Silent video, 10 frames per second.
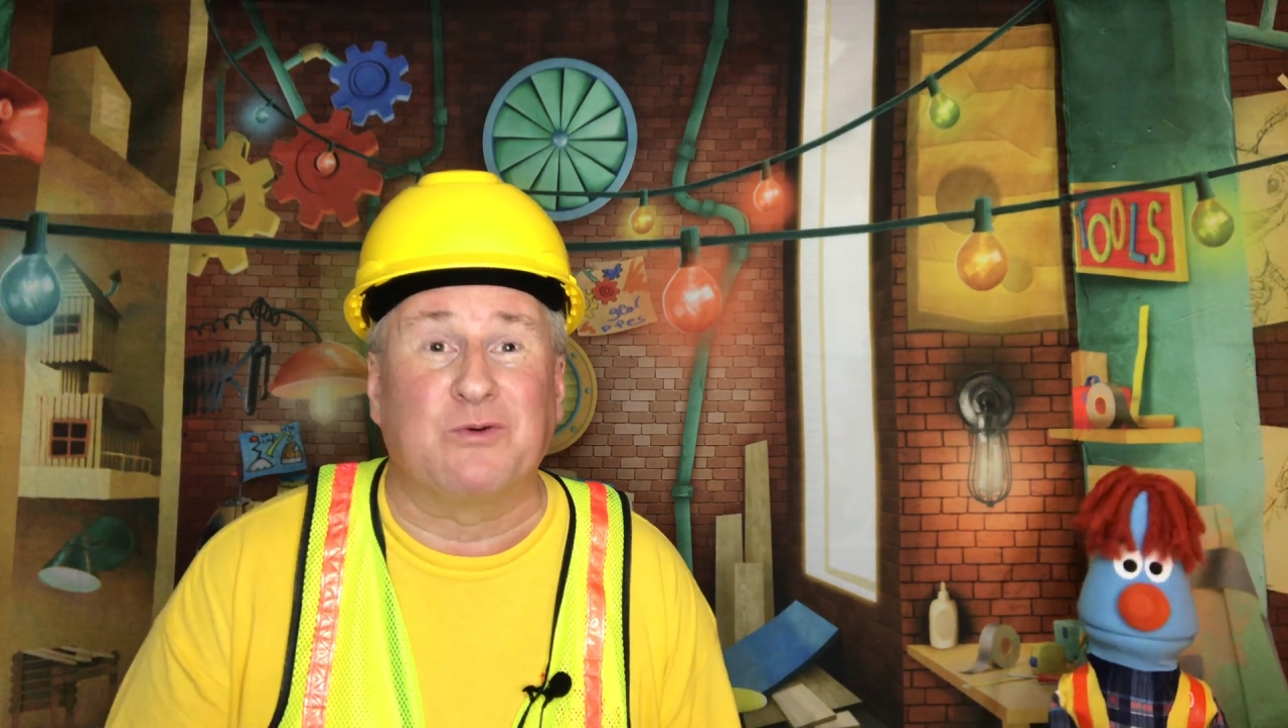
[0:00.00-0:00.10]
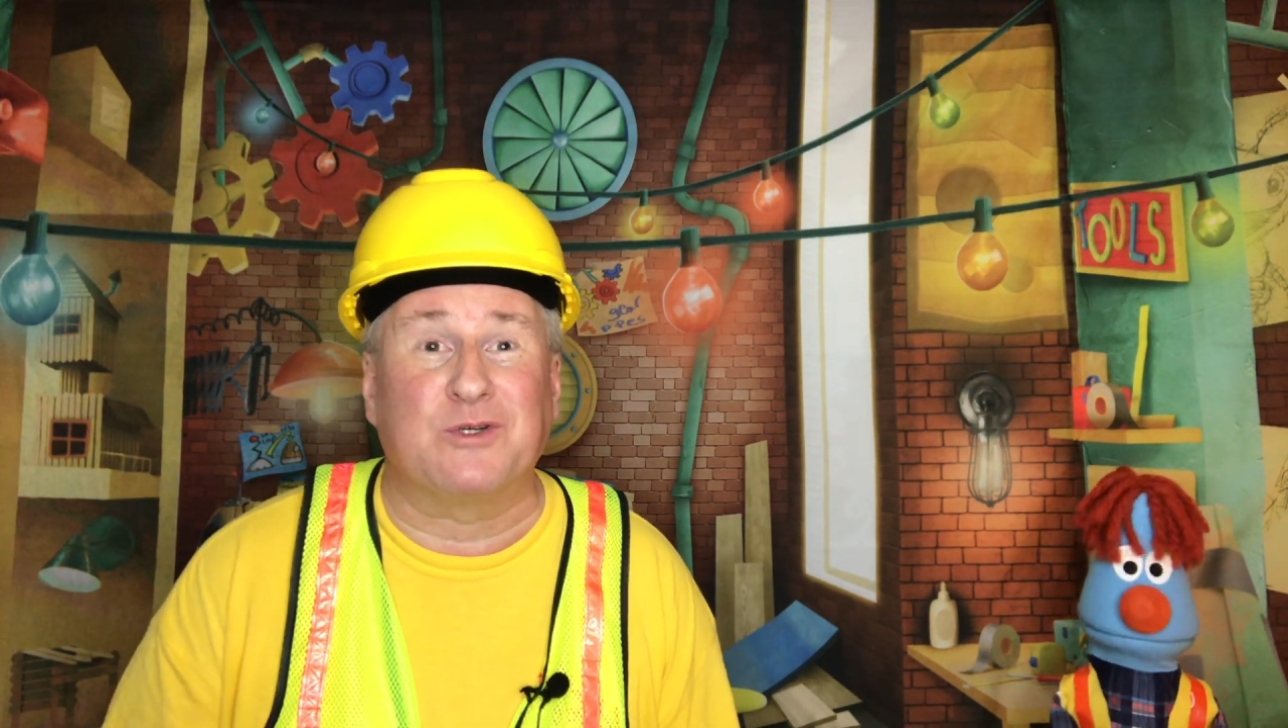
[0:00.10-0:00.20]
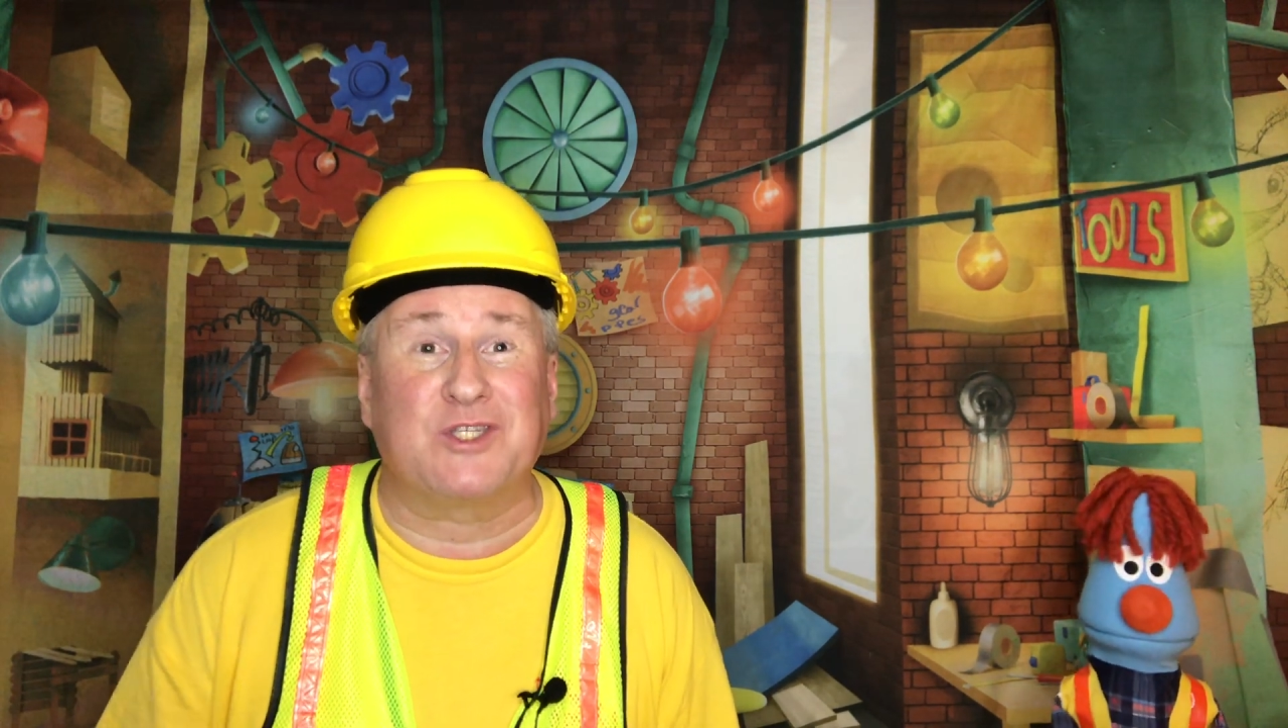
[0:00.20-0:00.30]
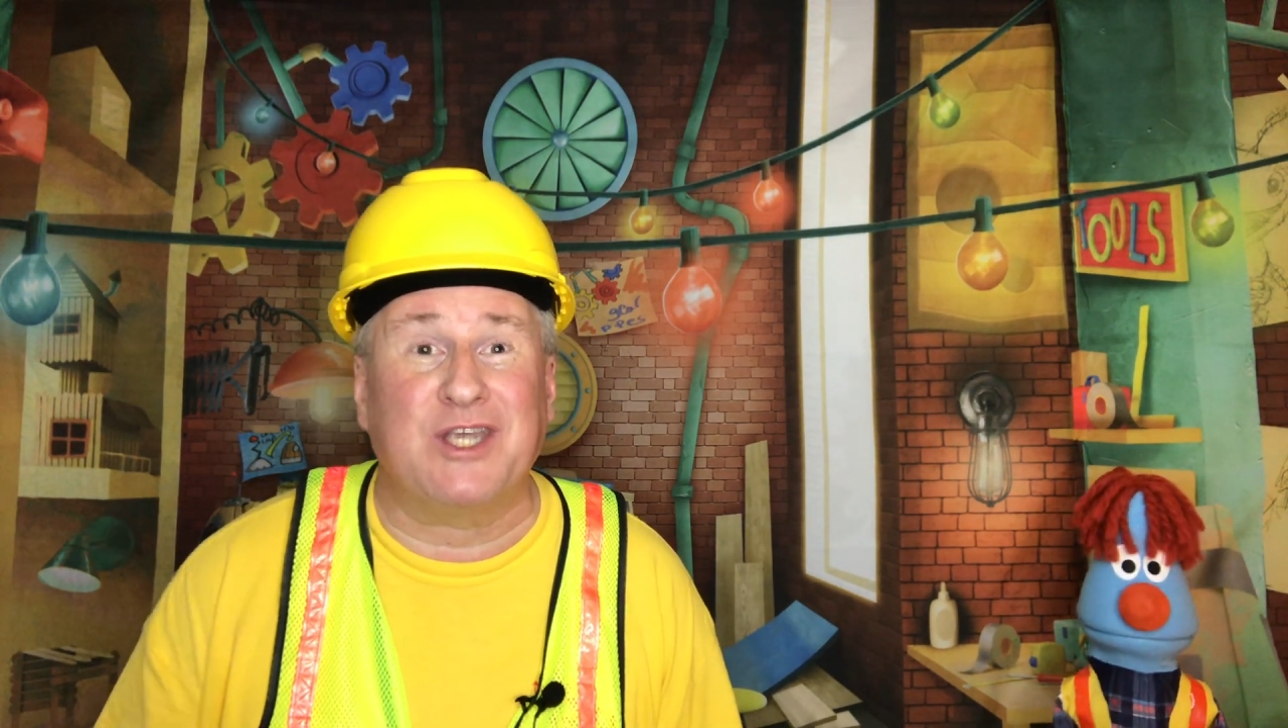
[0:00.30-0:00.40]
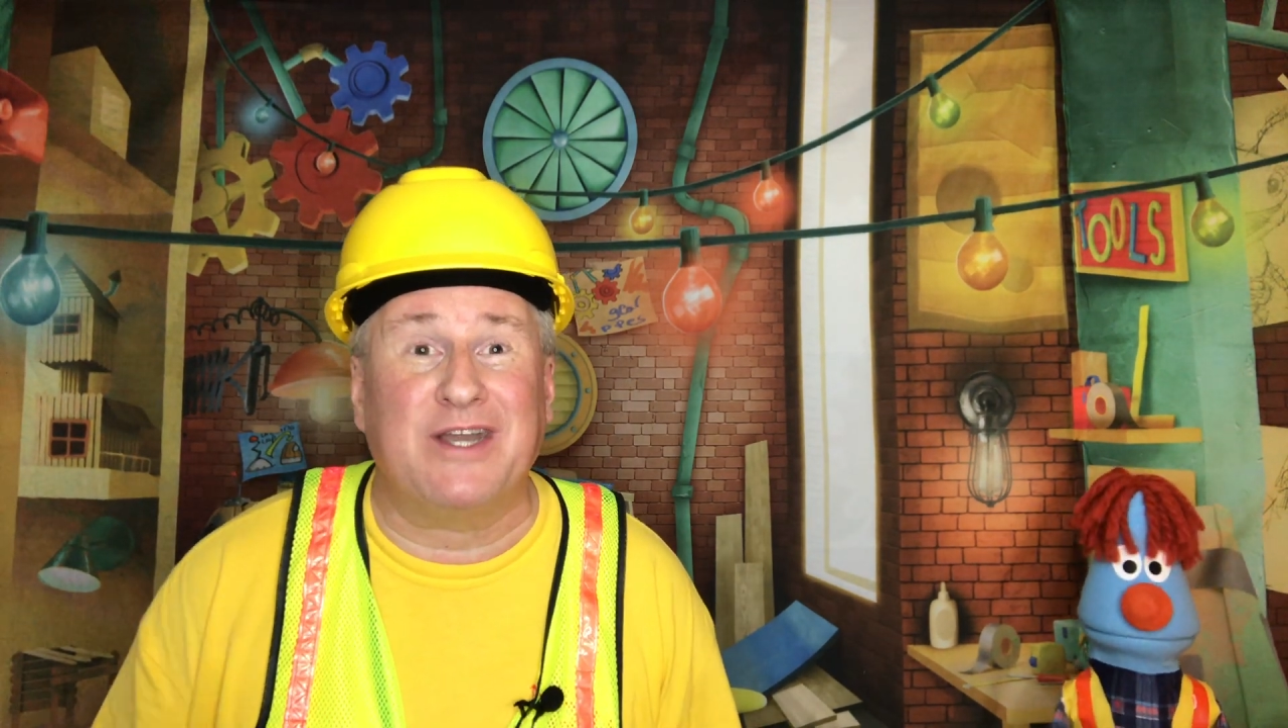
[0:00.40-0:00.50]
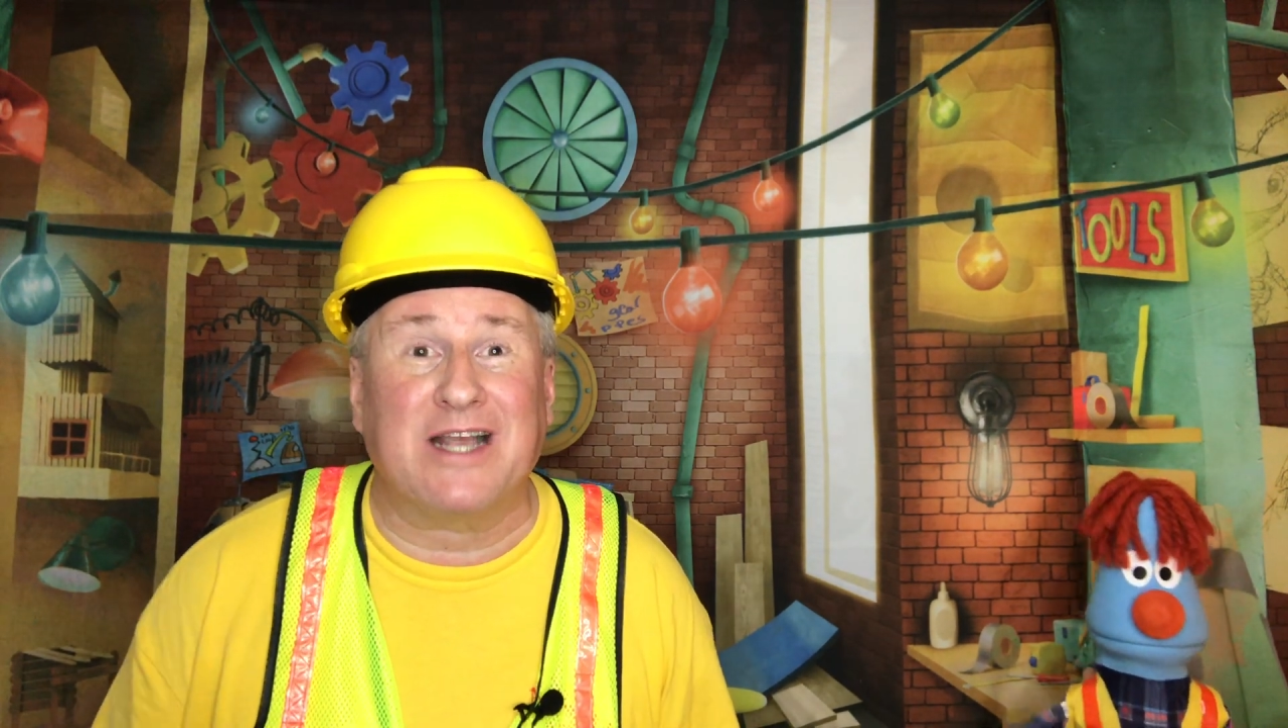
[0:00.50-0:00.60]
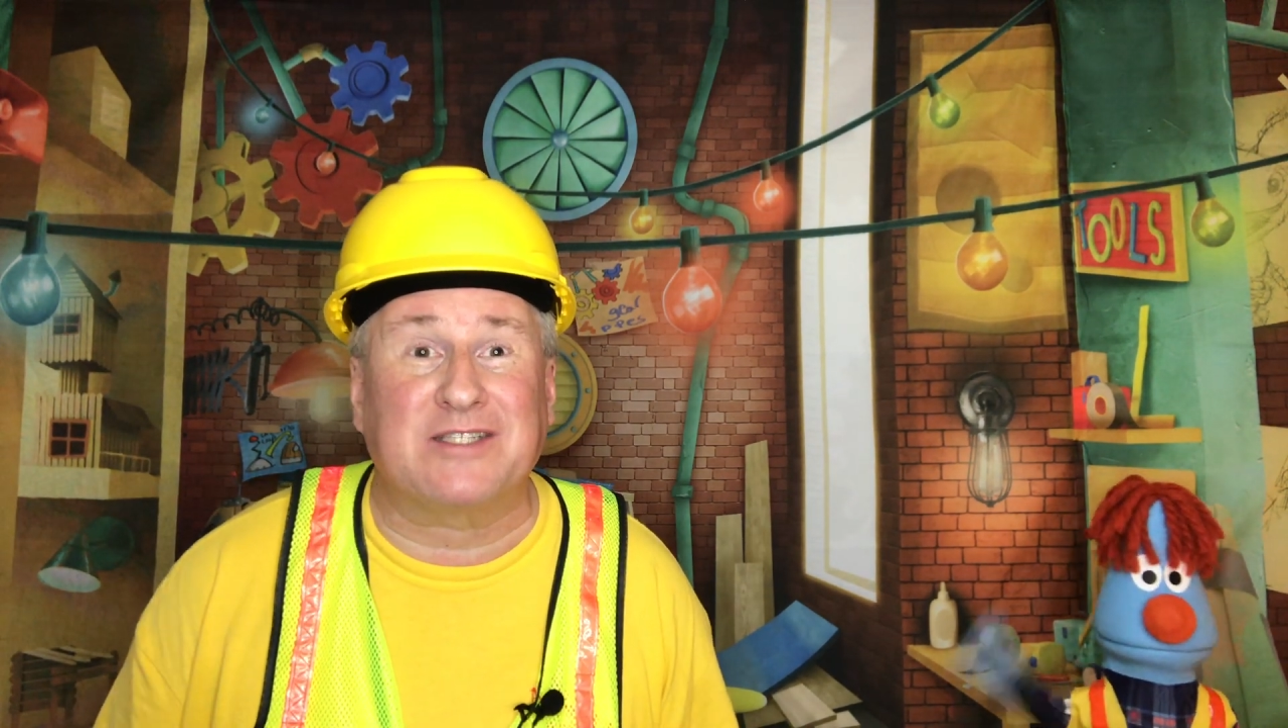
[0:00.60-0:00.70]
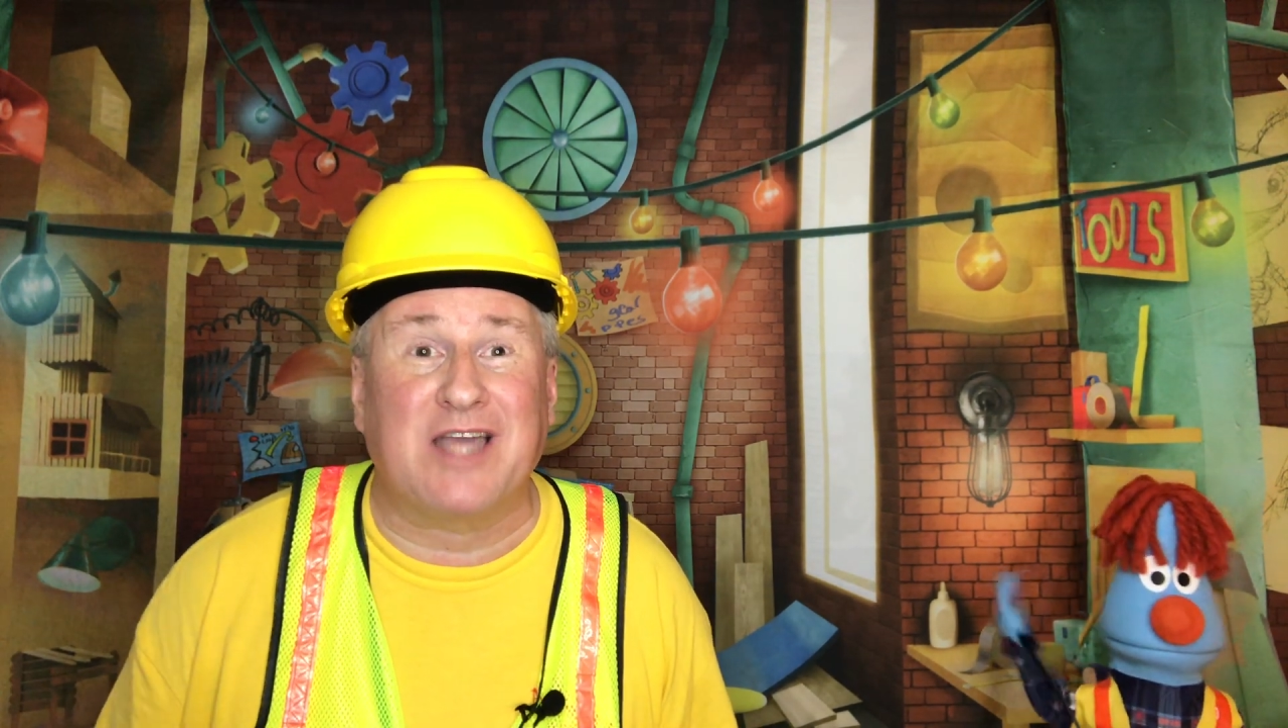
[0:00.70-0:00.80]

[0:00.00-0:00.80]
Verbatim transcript: We'll see you next